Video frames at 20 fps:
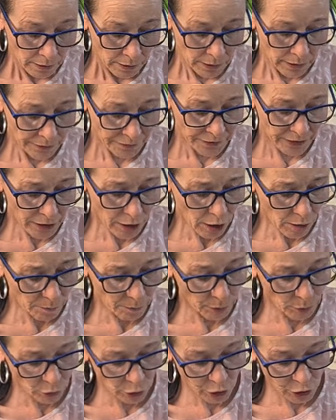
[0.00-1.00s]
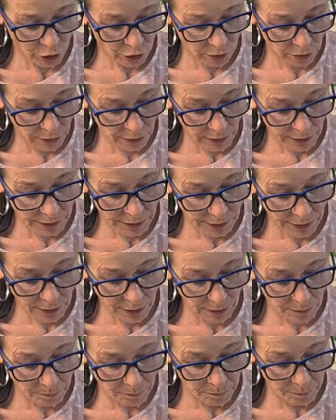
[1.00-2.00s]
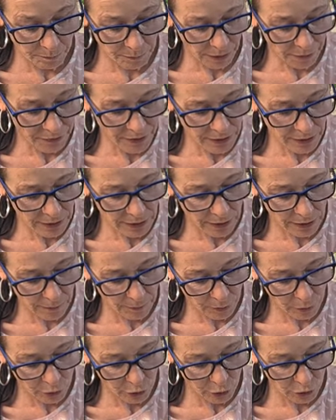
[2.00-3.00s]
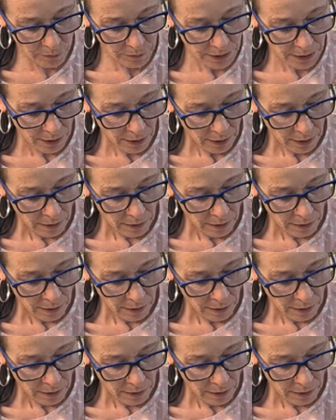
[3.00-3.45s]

They are push, I think they are push up.